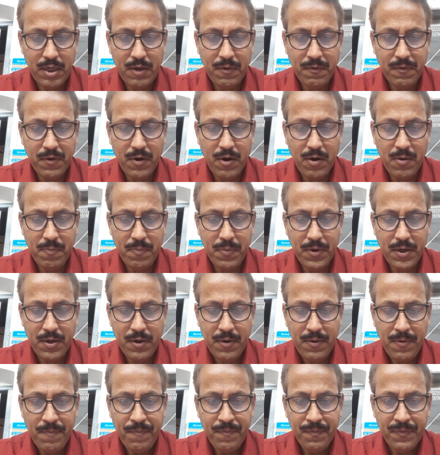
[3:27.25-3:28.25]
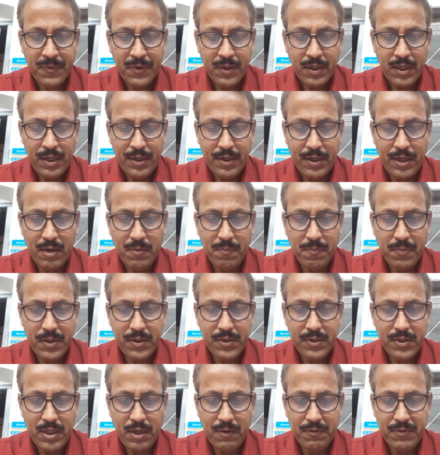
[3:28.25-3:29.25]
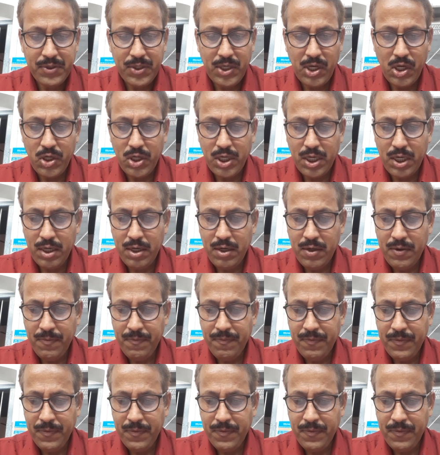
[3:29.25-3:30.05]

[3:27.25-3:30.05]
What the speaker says: of copper, 10% of silicon,